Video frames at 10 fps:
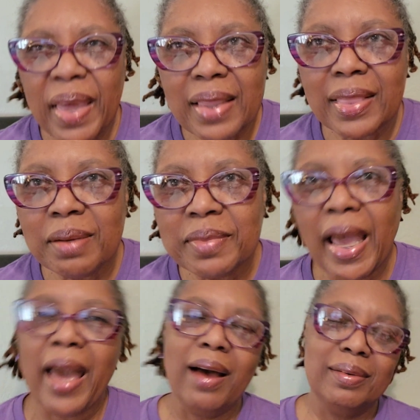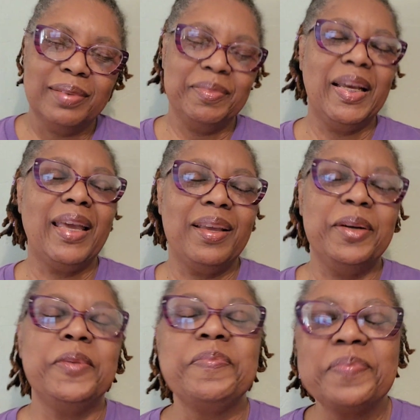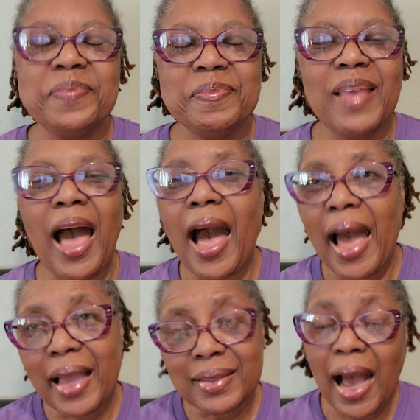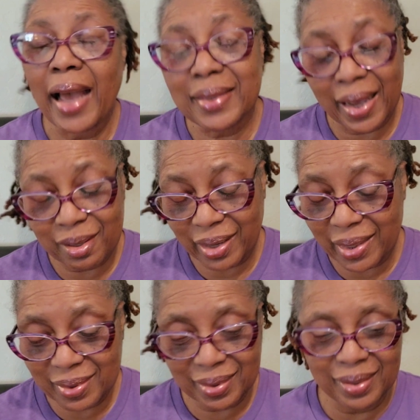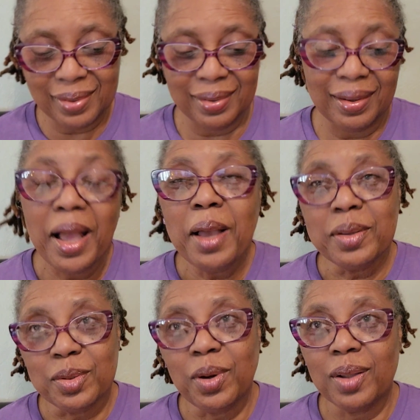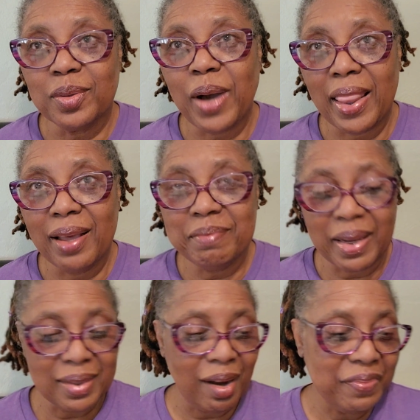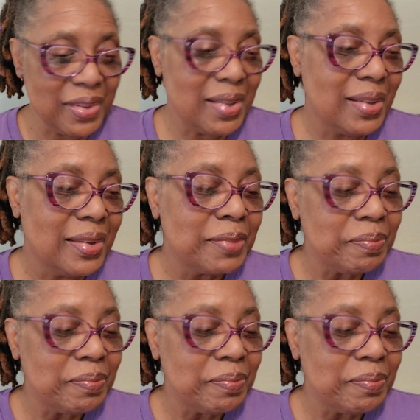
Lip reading: Beat them down. But anywho. I digress. You all know I love my Dolphins.